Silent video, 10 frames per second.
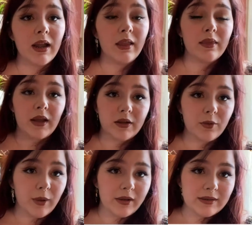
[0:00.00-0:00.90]
that your
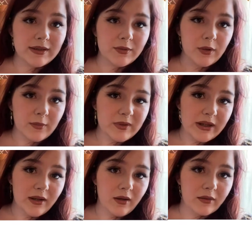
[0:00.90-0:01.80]
policies were
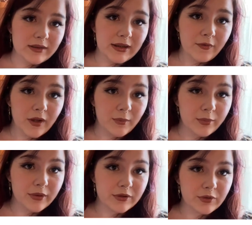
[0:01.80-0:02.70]
updated. I'll see if I can
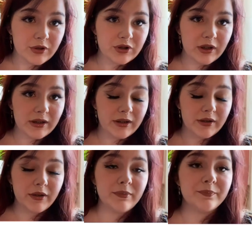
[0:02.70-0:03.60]
put a screenshot here.